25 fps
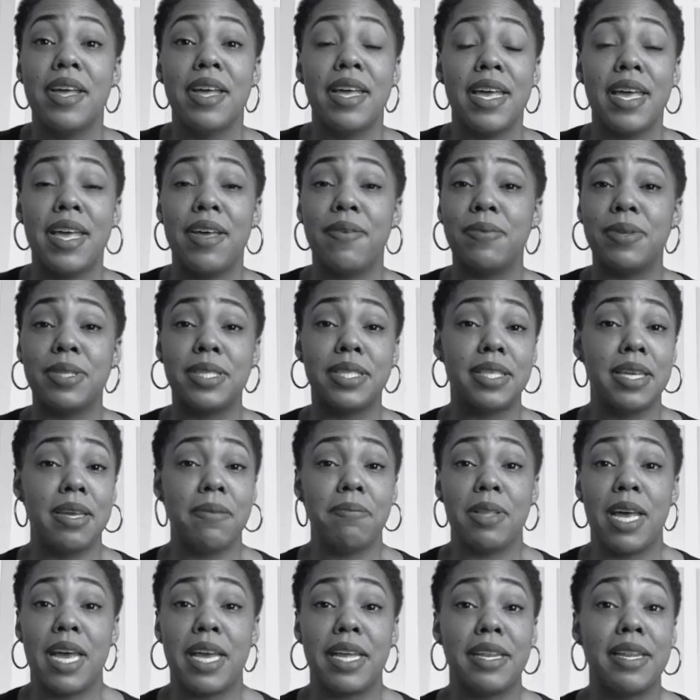It would seem
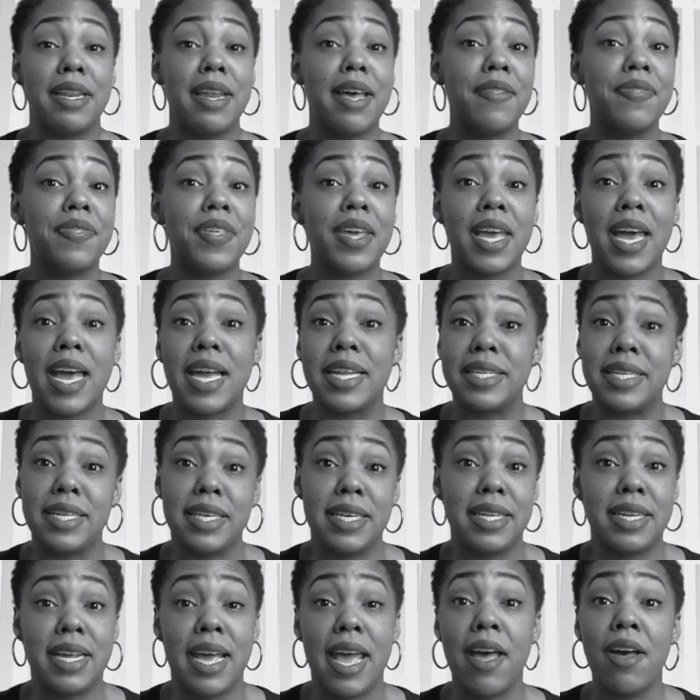like nothing I
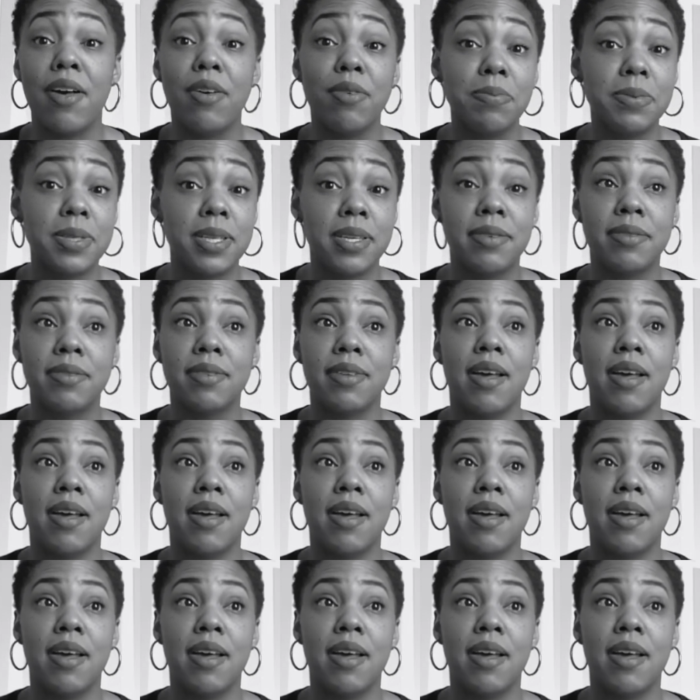did helped.